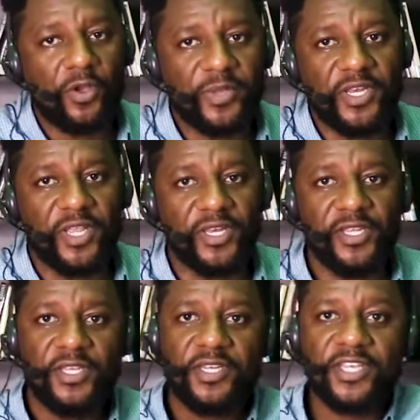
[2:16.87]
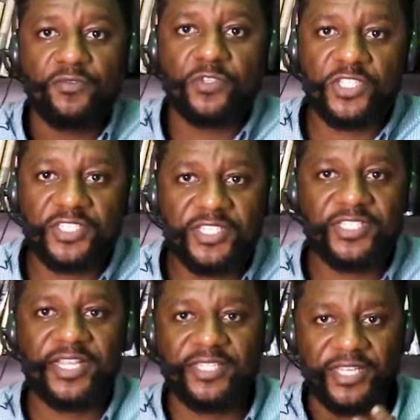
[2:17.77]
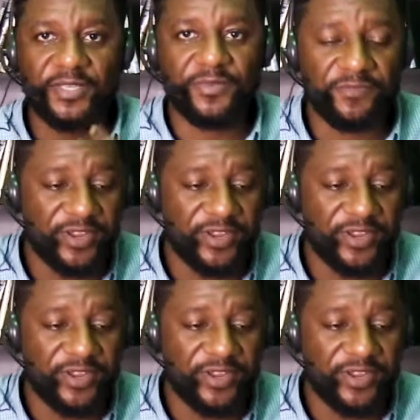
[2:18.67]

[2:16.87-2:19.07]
coming in. They give you 60 cents. They keep the